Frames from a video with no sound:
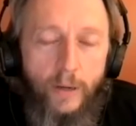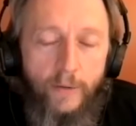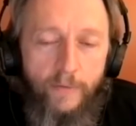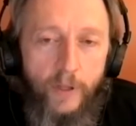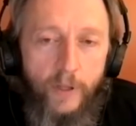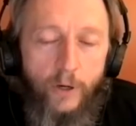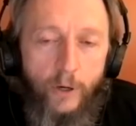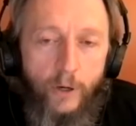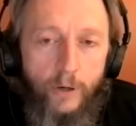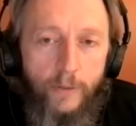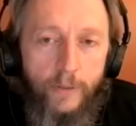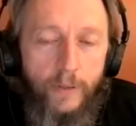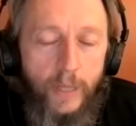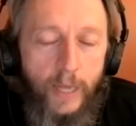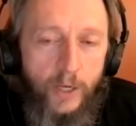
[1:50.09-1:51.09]
of the
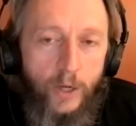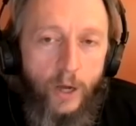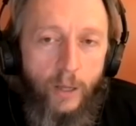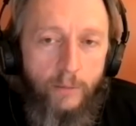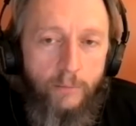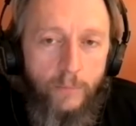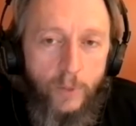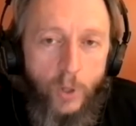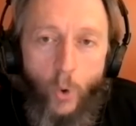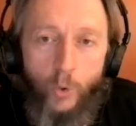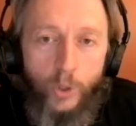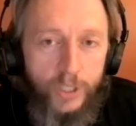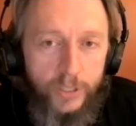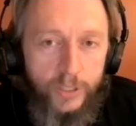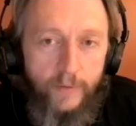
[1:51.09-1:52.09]
earth and not
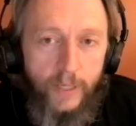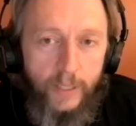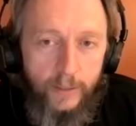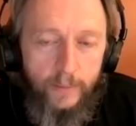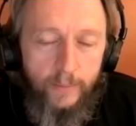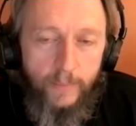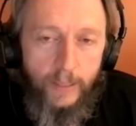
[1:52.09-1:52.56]
owners of it.